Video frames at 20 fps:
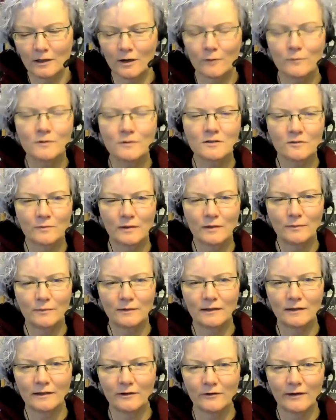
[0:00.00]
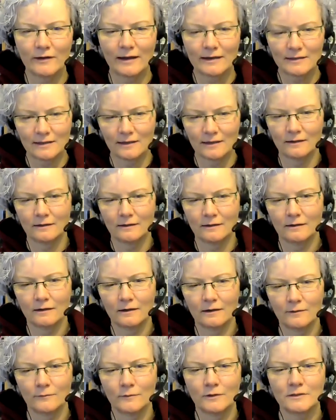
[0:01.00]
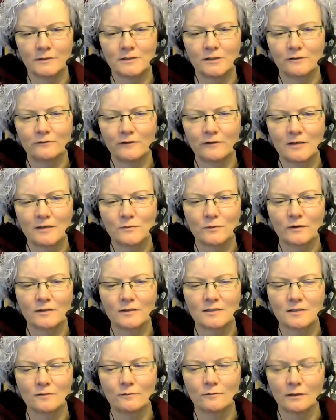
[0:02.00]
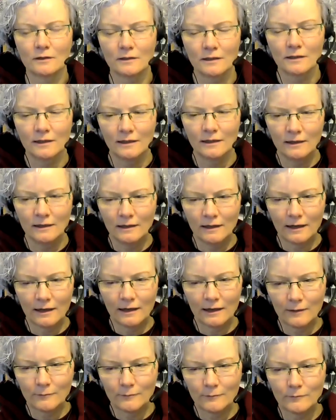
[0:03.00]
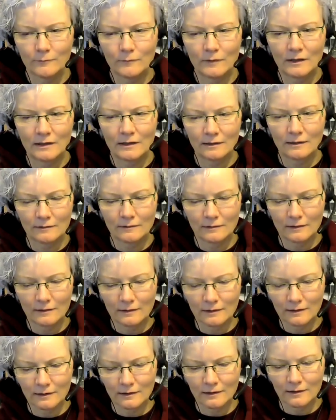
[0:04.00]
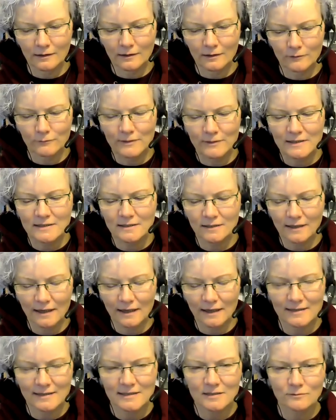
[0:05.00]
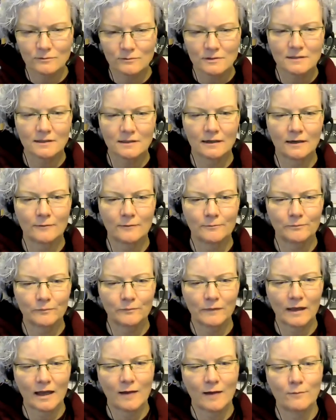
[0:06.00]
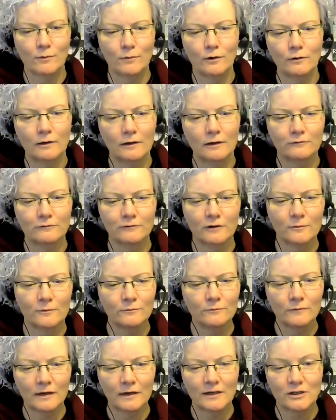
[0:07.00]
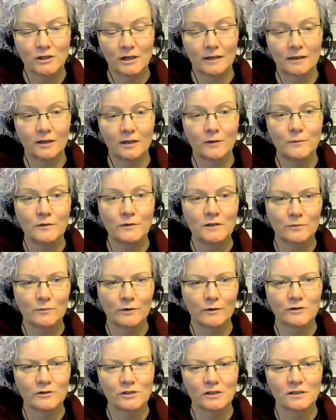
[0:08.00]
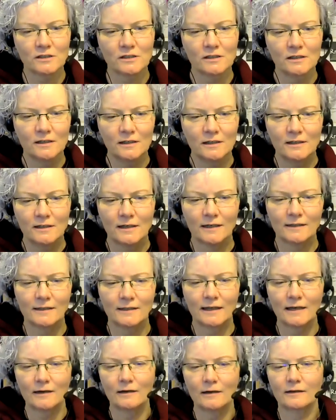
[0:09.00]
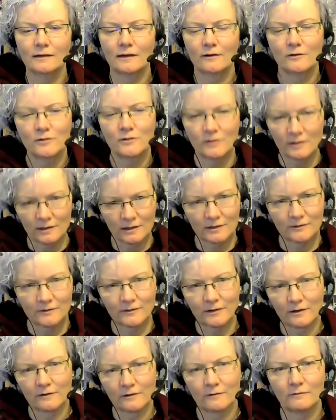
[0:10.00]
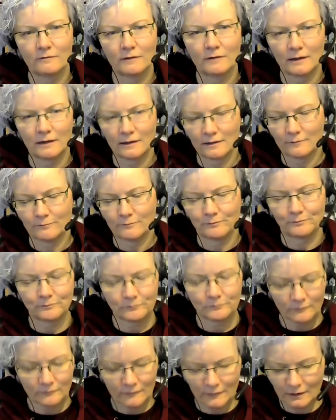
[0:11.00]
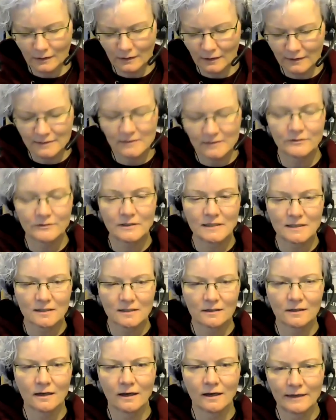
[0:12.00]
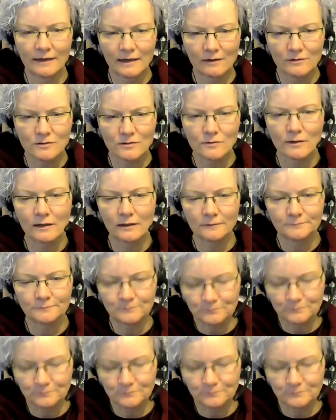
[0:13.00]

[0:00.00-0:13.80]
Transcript: numbers of people that you're getting onto your Facebook and so on, in a recent guest was Cambola from Asiana Community Project, and they're doing a lot of their activities online now as well.